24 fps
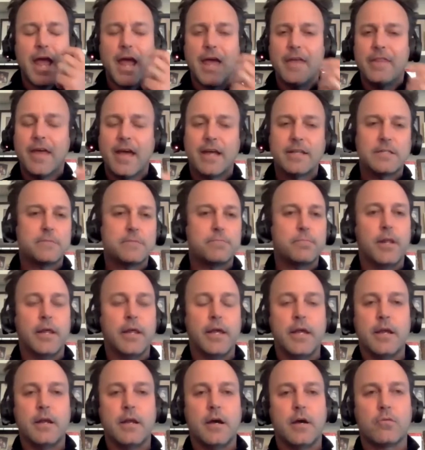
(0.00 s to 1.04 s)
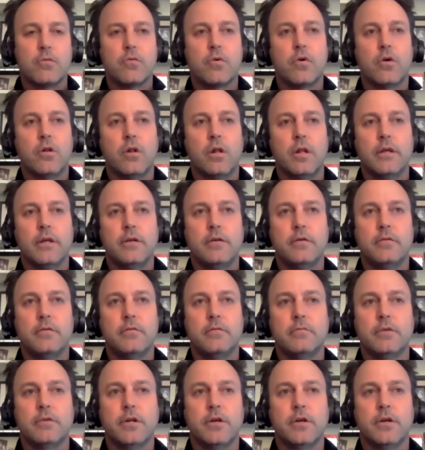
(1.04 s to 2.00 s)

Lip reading: And that's played a role in,